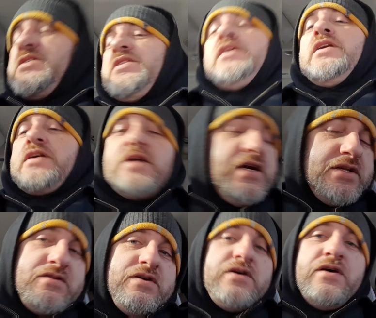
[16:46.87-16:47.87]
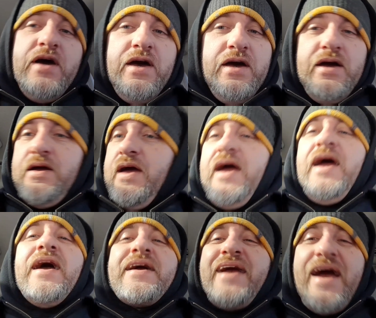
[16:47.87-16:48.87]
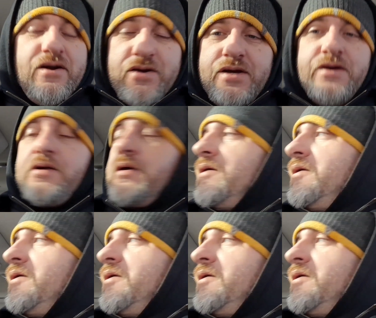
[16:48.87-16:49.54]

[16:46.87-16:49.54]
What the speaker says: and then it can get the heck out of here.